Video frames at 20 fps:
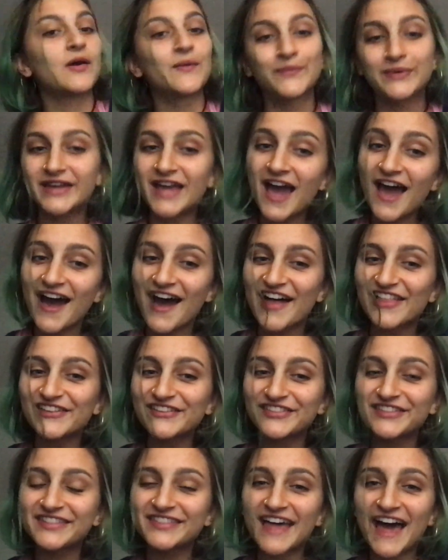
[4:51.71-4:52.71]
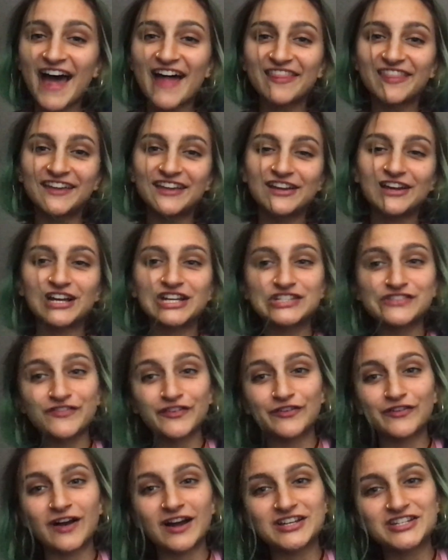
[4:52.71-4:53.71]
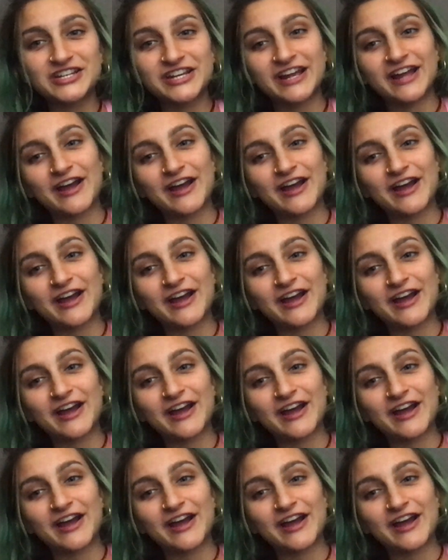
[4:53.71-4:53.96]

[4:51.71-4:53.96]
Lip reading: But yeah, other than that, thank you guys for watching.